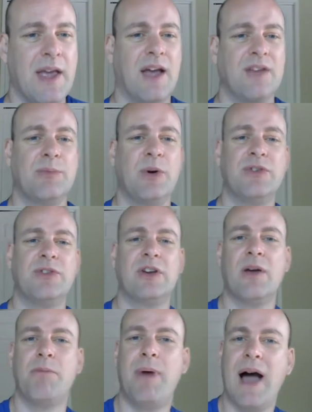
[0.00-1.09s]
as opposed to
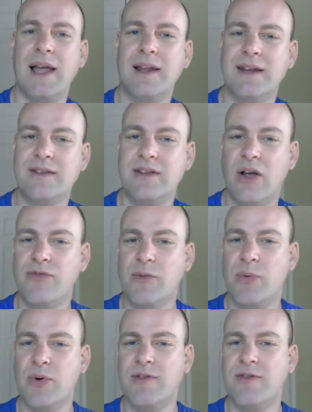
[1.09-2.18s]
compiling
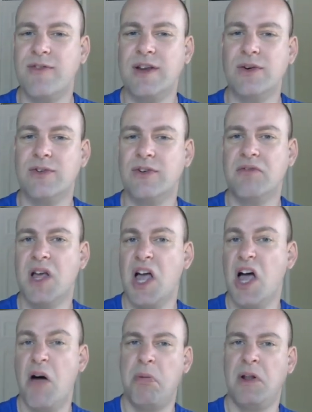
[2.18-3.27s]
self-reported figures and
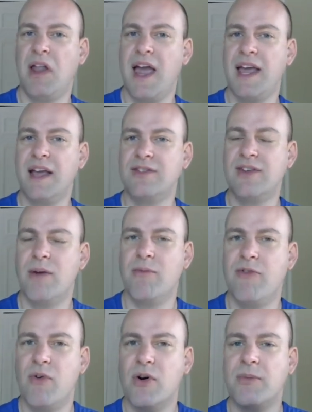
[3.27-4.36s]
applying some
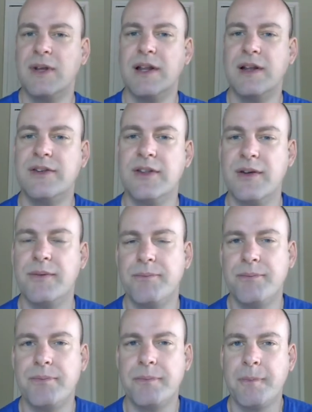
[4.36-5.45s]
formula to them.
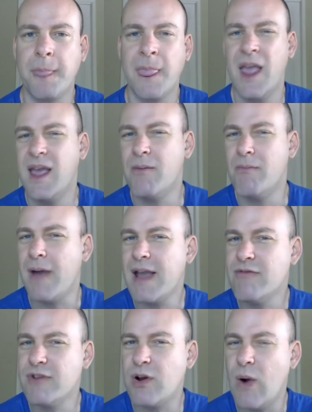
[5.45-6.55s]
It
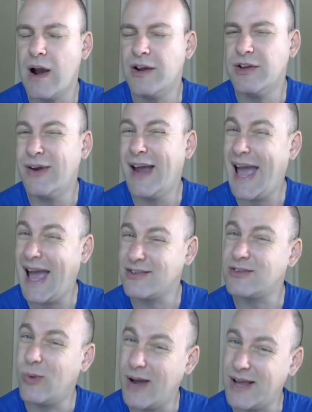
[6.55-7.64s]
might require you to
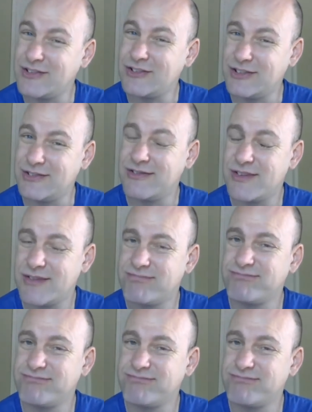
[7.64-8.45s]
ask questions.